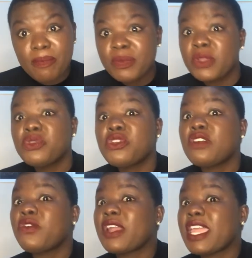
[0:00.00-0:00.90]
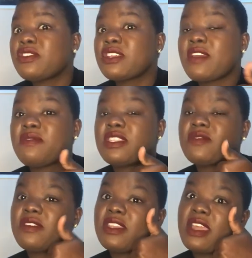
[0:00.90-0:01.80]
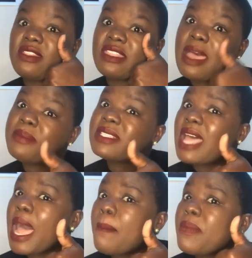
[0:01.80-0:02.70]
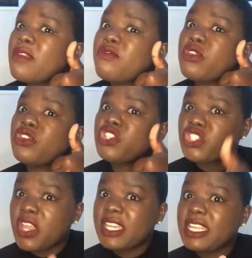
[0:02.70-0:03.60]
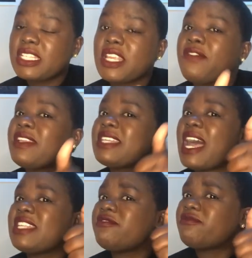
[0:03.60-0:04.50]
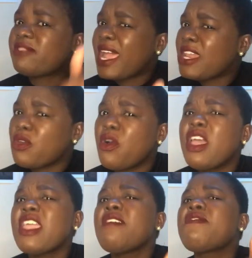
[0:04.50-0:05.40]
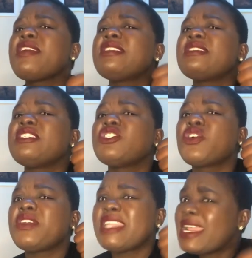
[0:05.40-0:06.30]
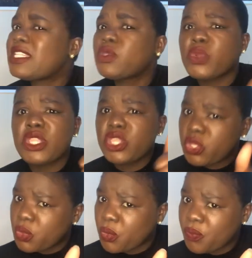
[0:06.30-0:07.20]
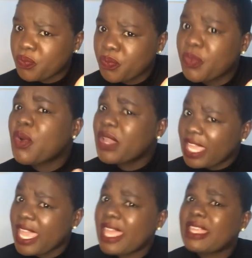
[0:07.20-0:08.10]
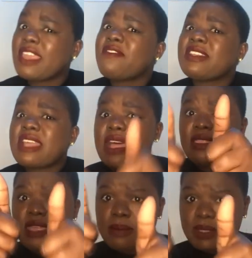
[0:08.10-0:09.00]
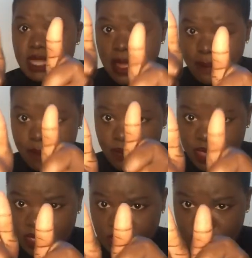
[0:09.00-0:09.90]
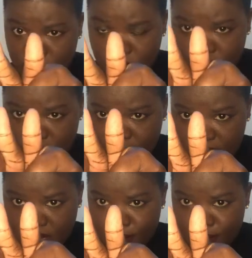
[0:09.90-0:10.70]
Do not forget to give this video a thumbs up if you enjoyed it, if it has value, if it resonates with you, okay? Give it a thumbs up. This is thumbs up,